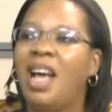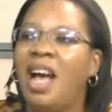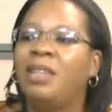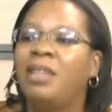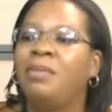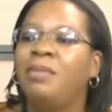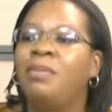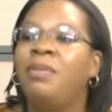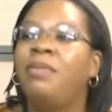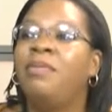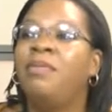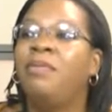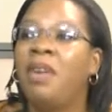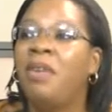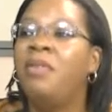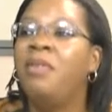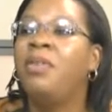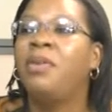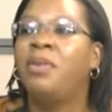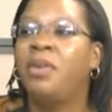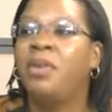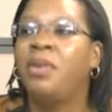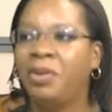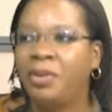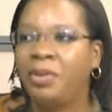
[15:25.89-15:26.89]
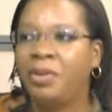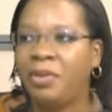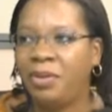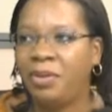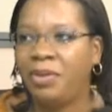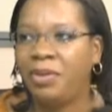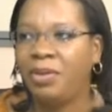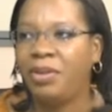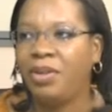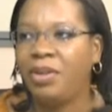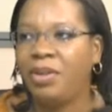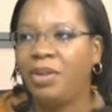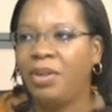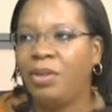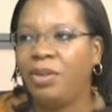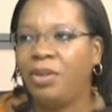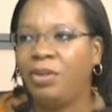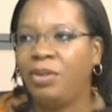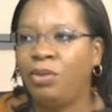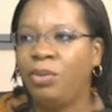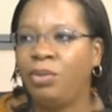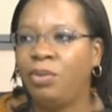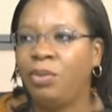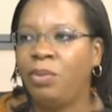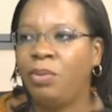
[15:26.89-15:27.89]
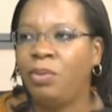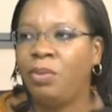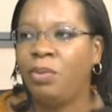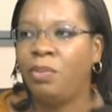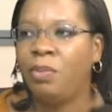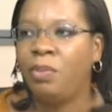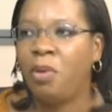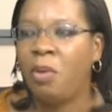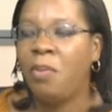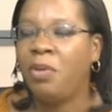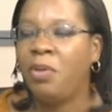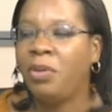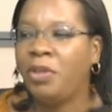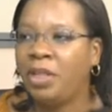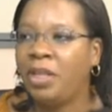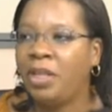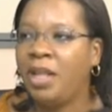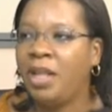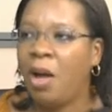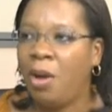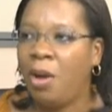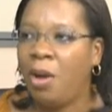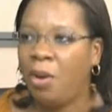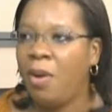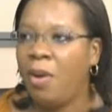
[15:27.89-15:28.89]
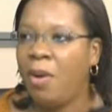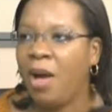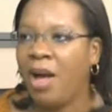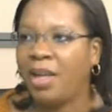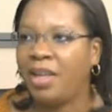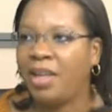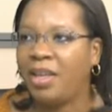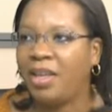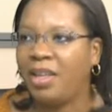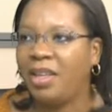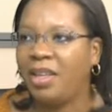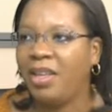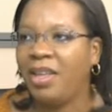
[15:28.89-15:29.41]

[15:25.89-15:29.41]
has been very critical to promoting our work.